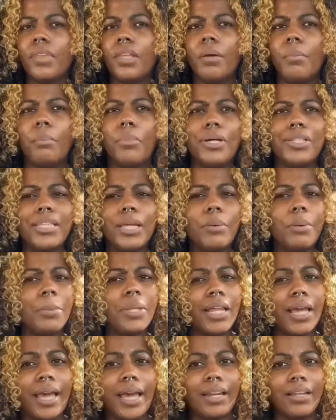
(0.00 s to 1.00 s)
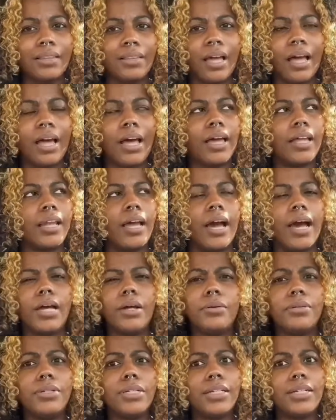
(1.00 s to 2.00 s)
but they want me to add a line I
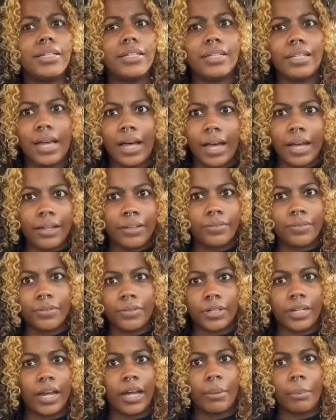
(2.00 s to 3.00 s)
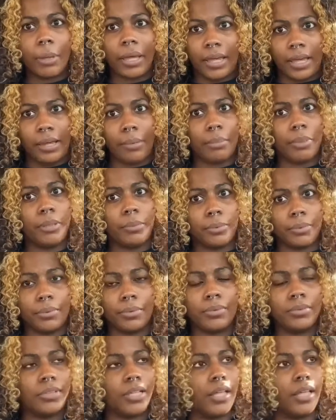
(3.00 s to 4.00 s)
don't need a line for an iPad people
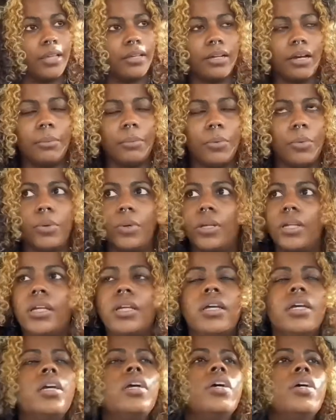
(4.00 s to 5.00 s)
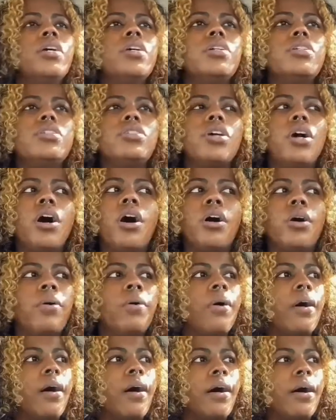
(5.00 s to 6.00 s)
like come on so
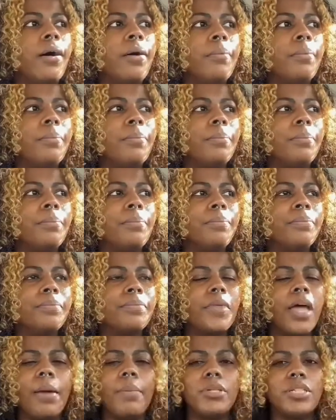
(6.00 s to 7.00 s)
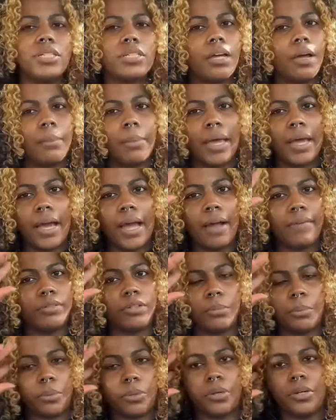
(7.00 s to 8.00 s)
um I'm gonna just come back
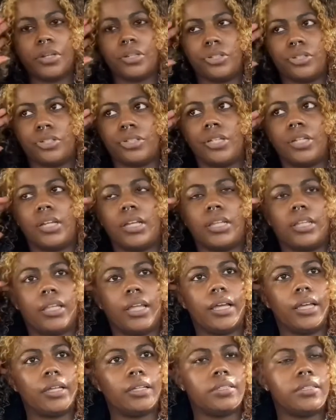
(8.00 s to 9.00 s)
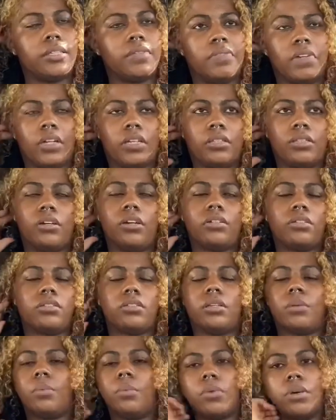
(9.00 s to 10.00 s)
after brunch and like see if I can talk to
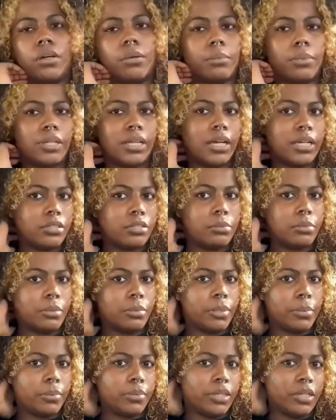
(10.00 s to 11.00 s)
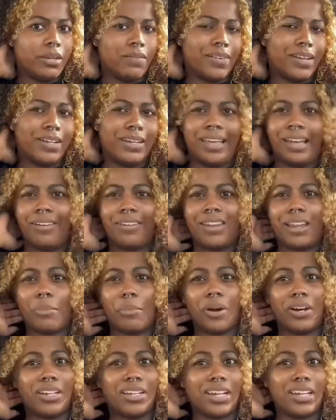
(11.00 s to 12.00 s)
someone but they got too many people in there right now and I'm
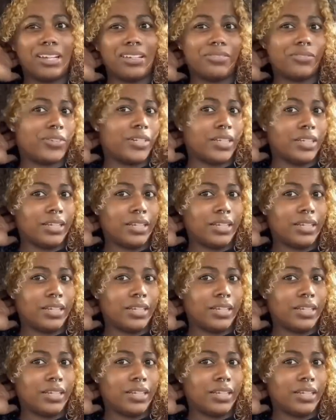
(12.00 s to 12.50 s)
already kind of running